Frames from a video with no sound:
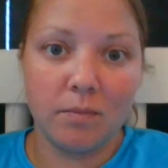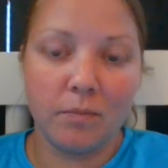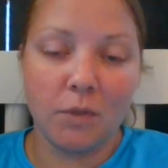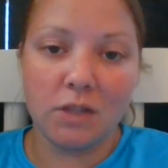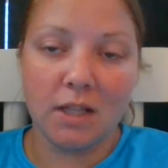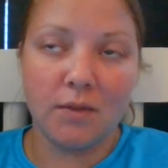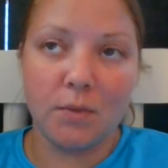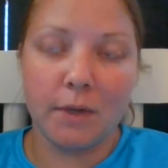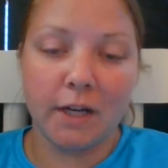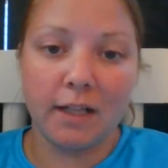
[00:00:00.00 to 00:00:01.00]
multi-level
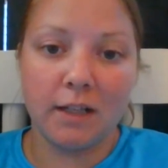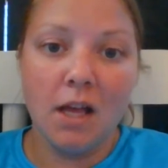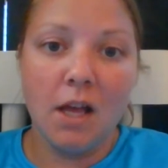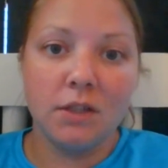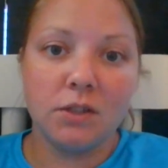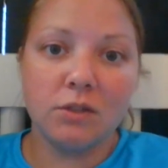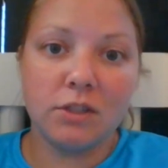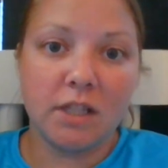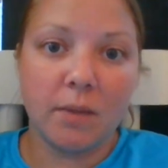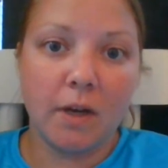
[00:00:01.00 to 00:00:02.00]
marketing, don't
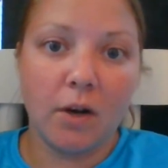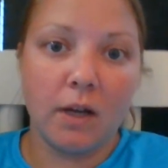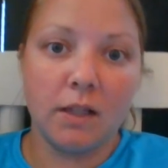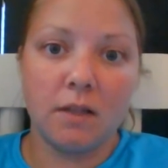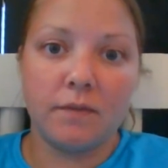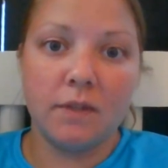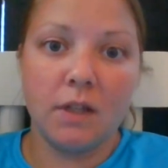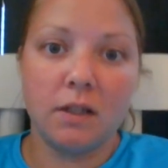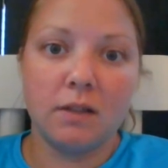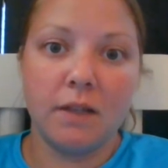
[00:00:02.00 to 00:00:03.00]
just tell me, oh, I love
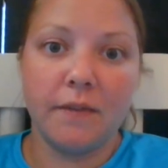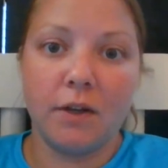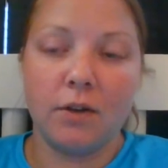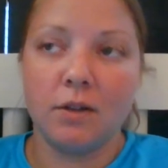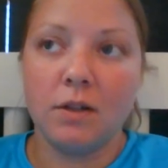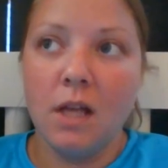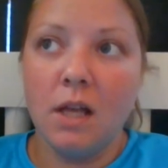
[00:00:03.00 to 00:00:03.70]
Young Living or